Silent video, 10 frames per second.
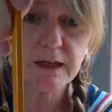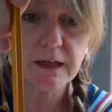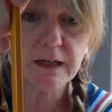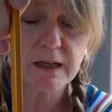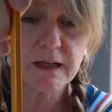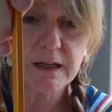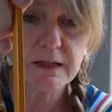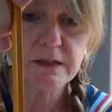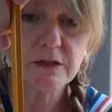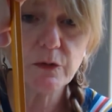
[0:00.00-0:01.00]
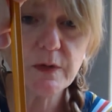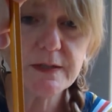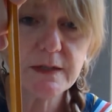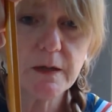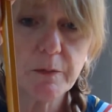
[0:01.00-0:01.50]
it,
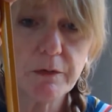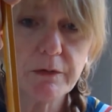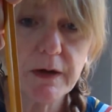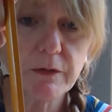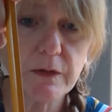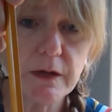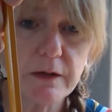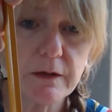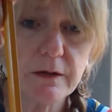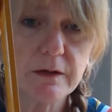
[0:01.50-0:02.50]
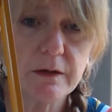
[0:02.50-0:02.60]
squeeze it up around there.